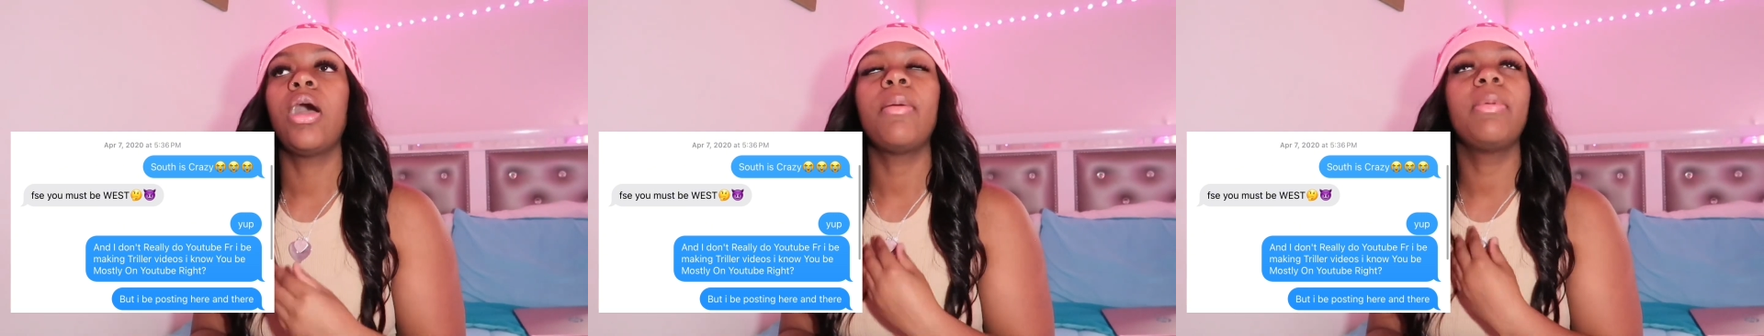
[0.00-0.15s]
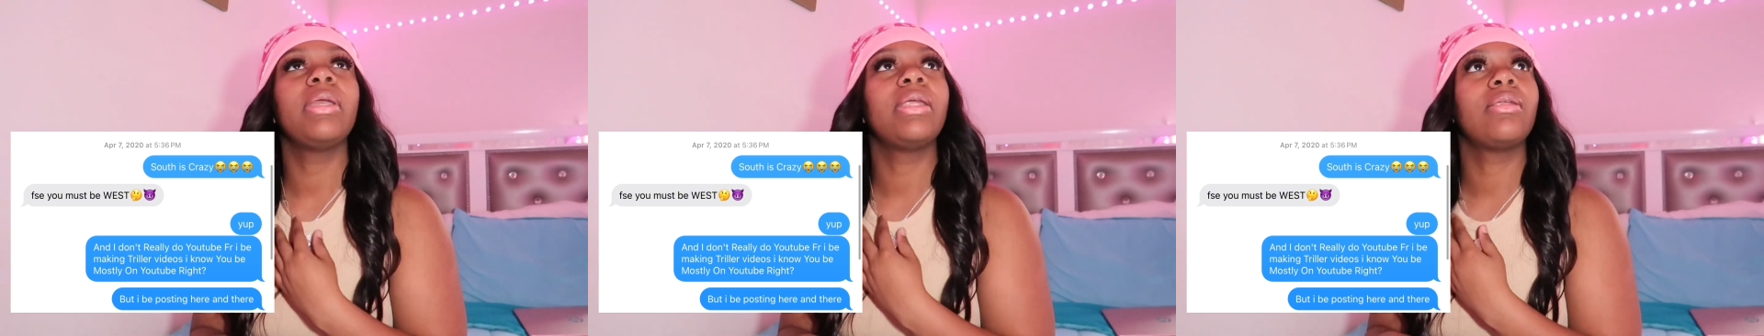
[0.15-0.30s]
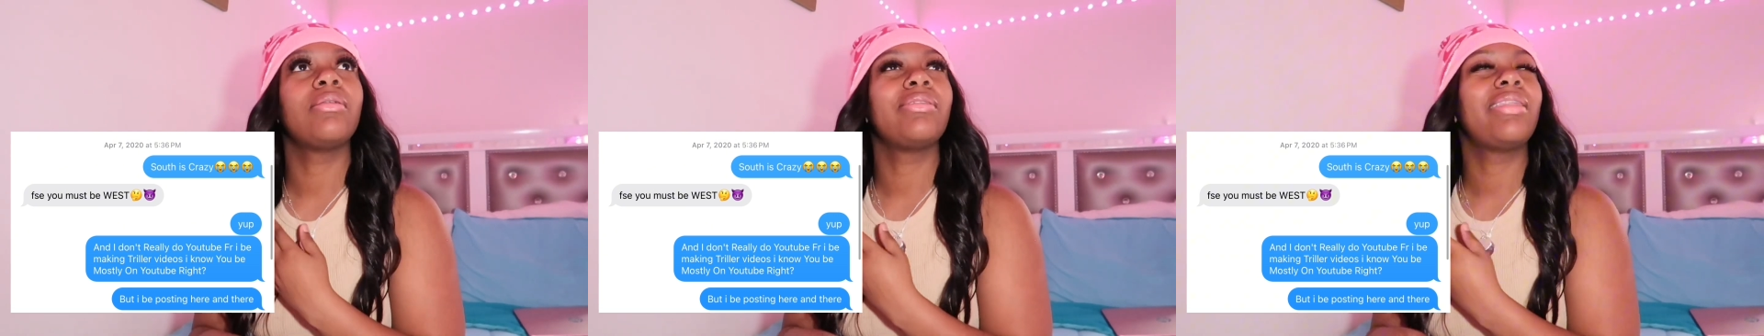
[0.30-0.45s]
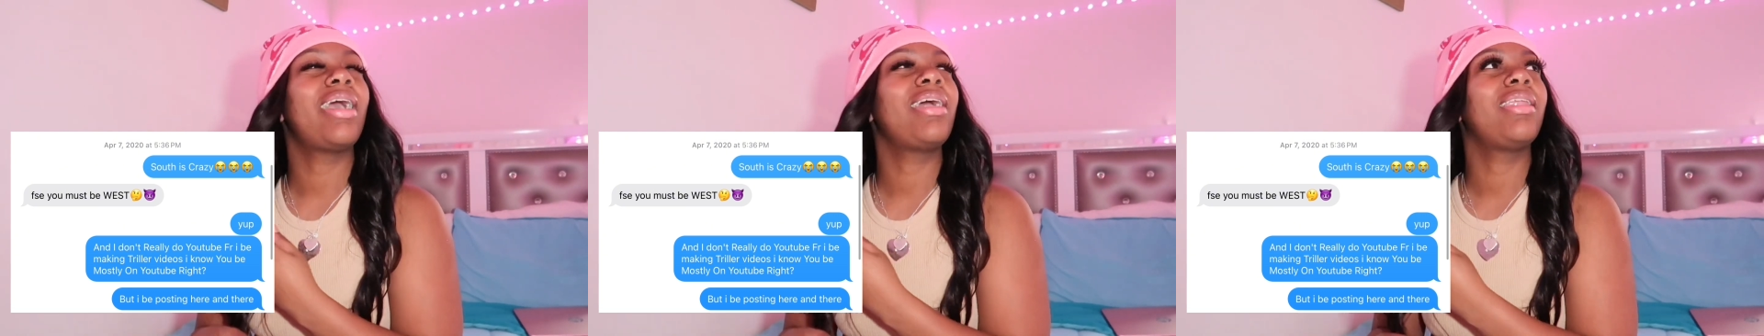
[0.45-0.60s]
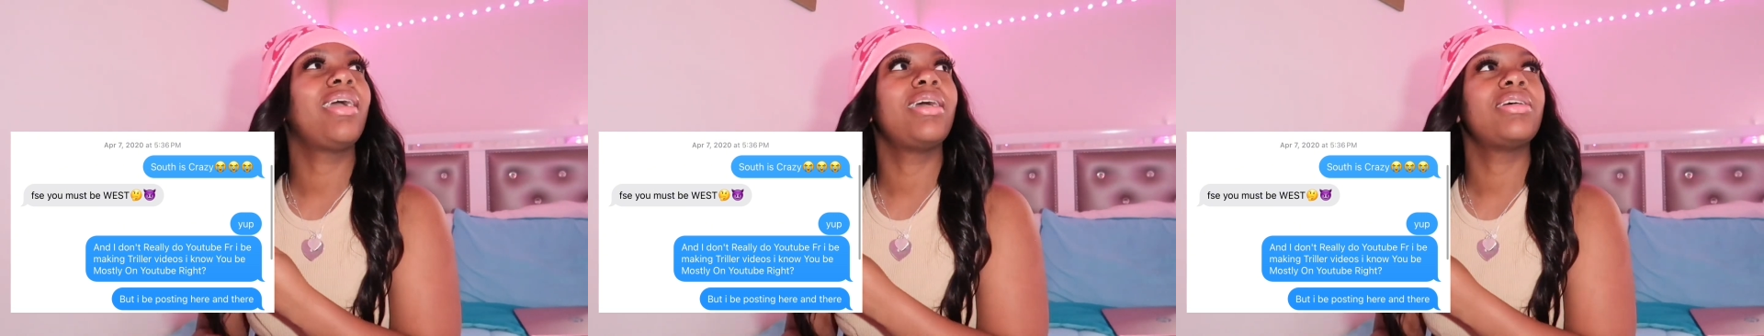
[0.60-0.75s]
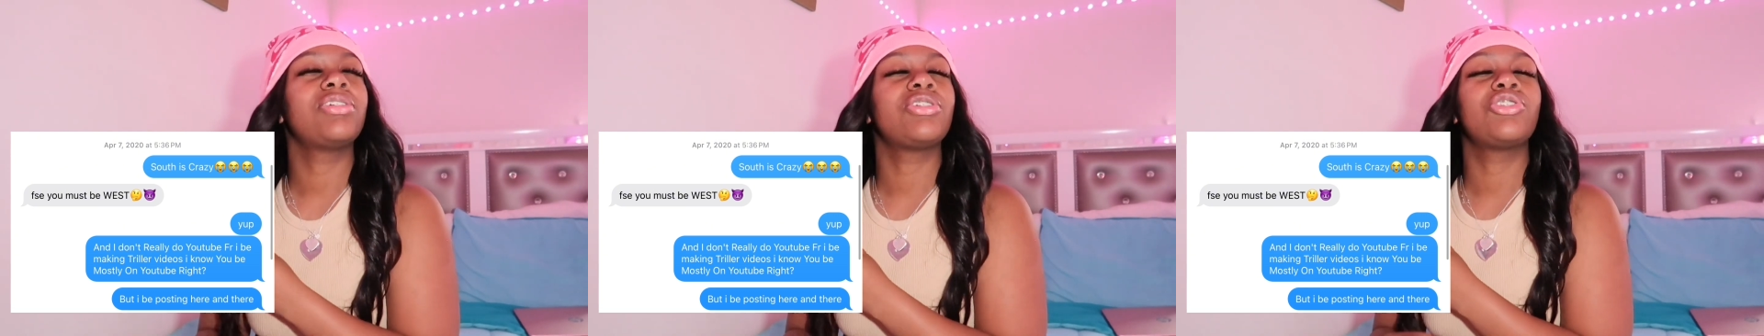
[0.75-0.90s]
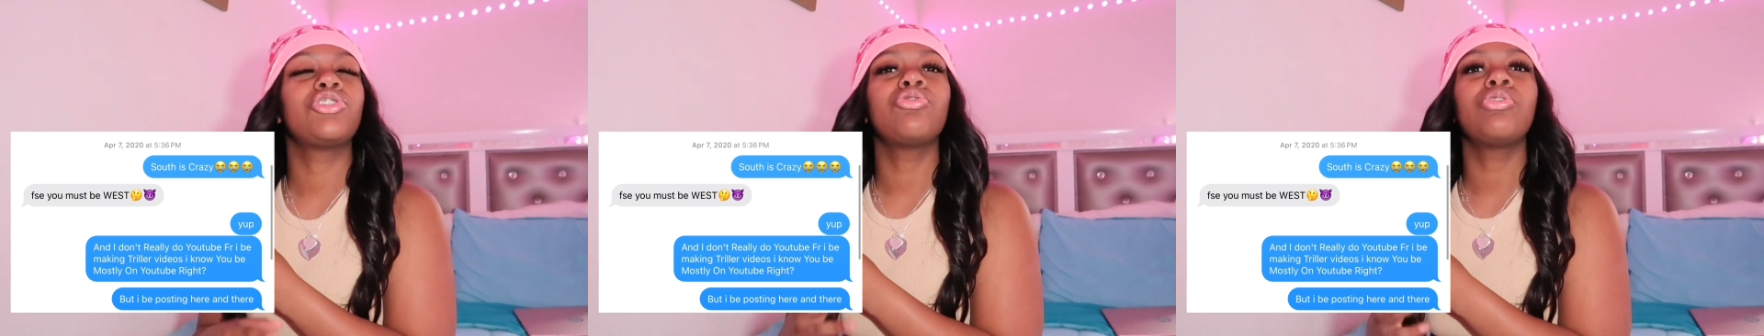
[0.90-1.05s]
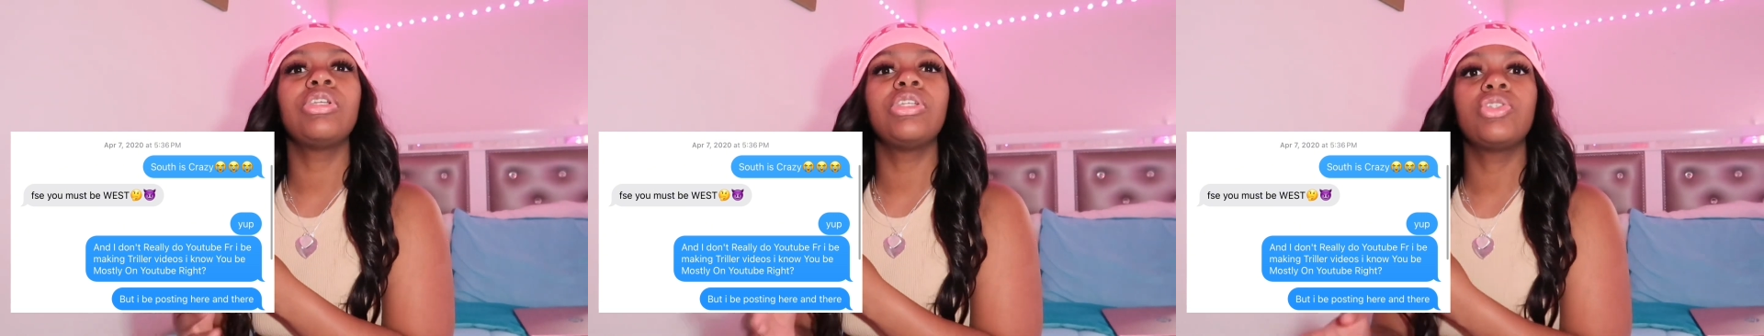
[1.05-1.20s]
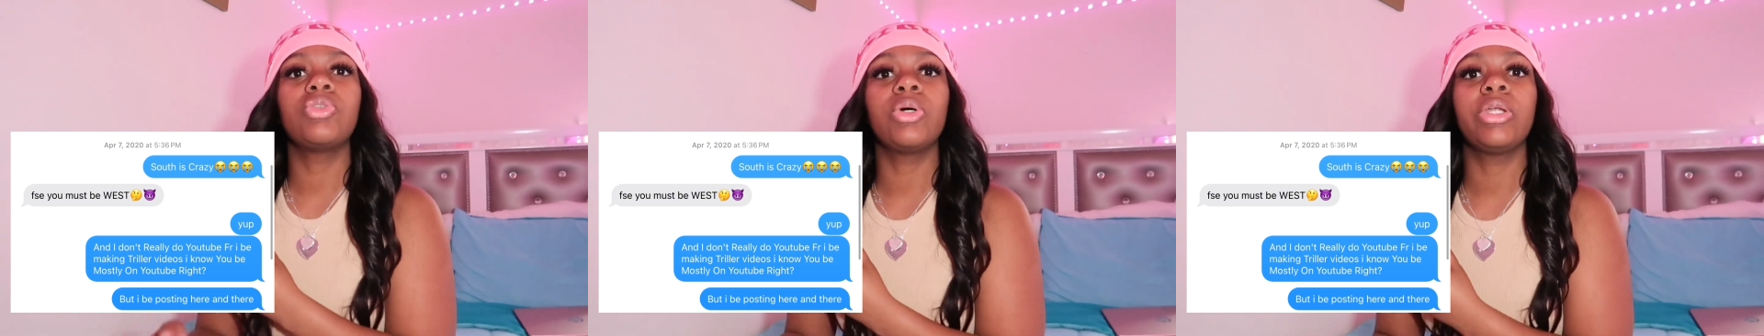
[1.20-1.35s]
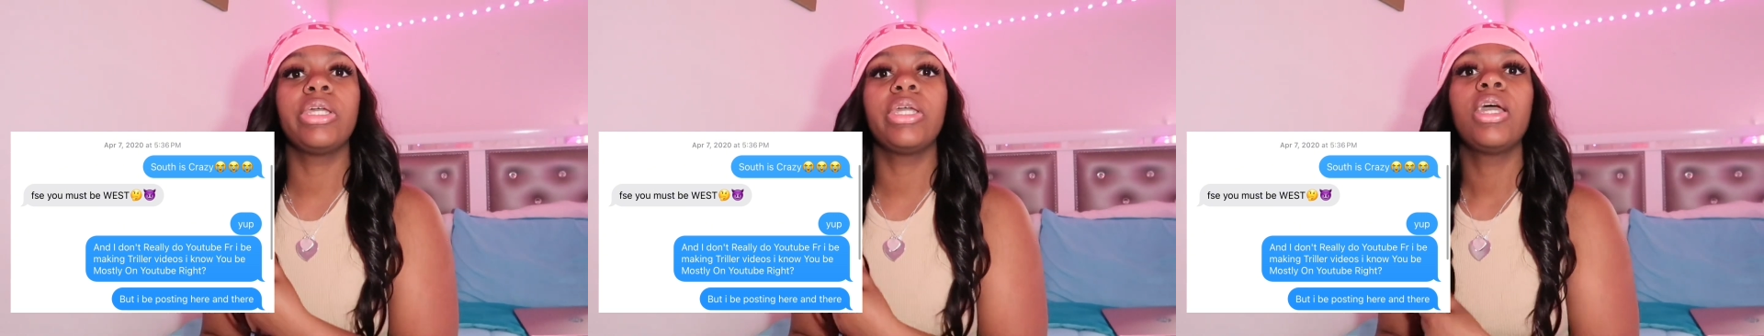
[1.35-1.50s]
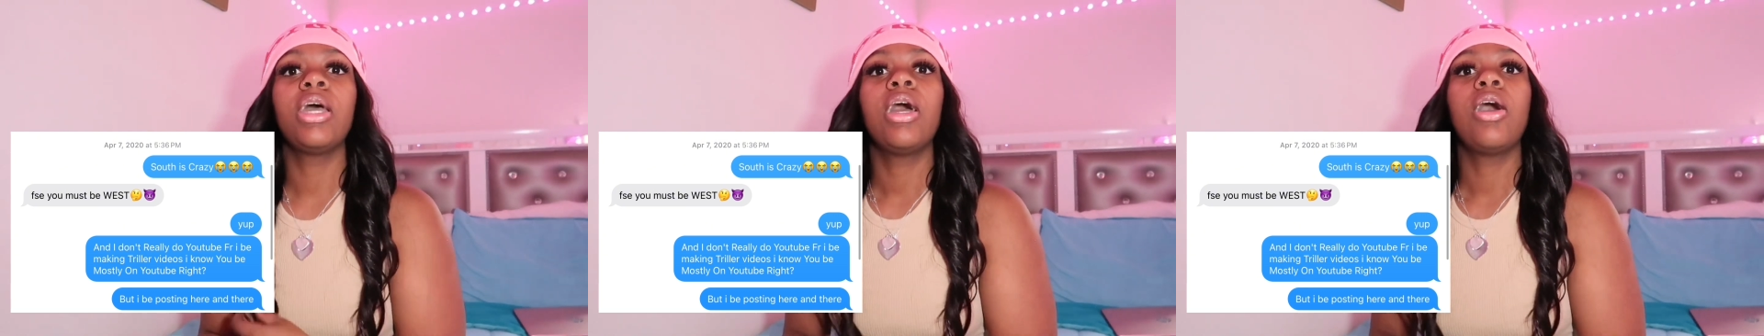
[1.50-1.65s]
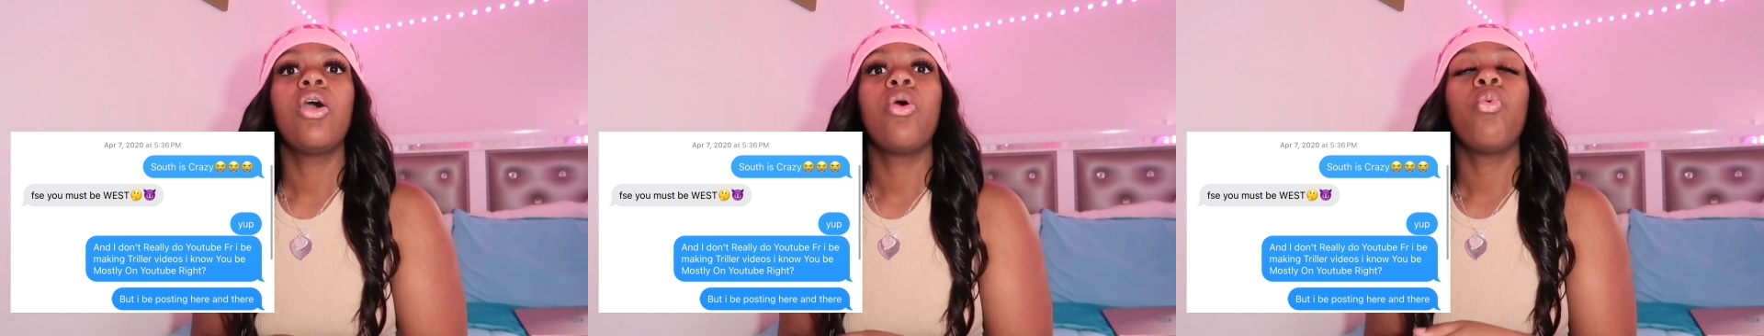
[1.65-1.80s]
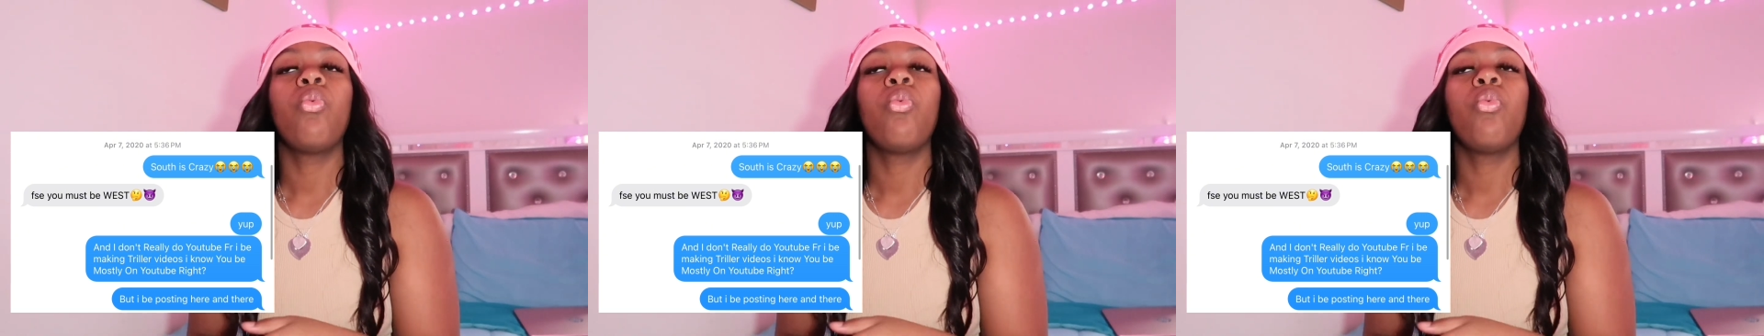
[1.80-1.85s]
I mean, not last year, 2020.